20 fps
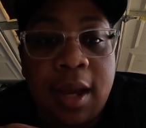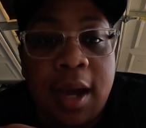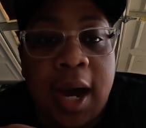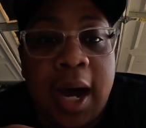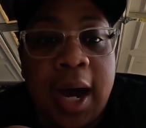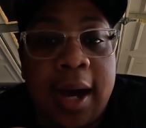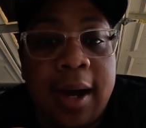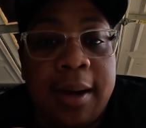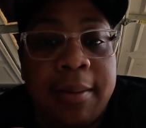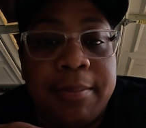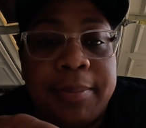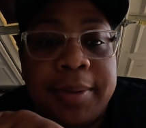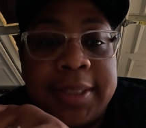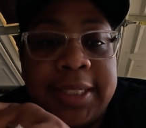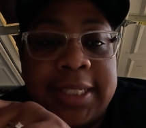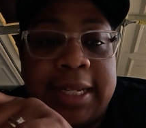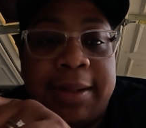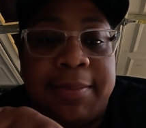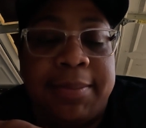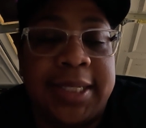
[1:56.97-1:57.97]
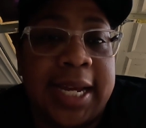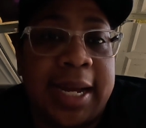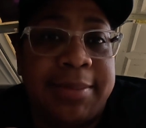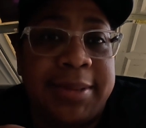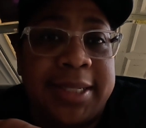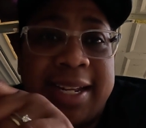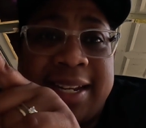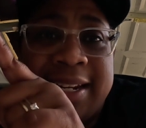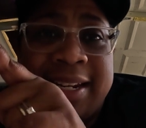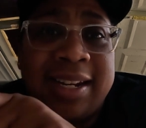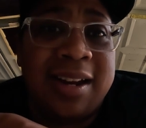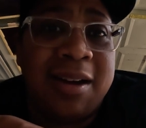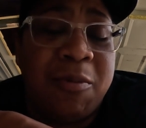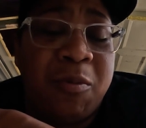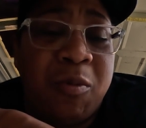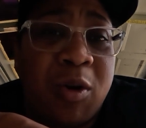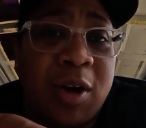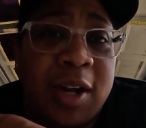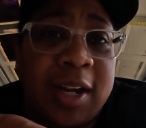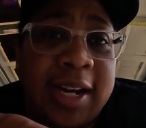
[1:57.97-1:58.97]
but sometimes I ended up
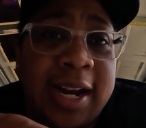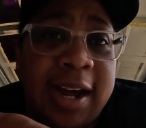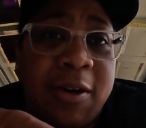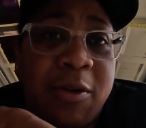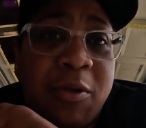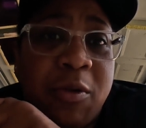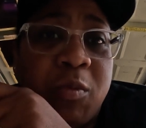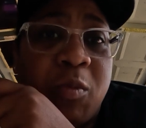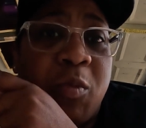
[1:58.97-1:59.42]
working out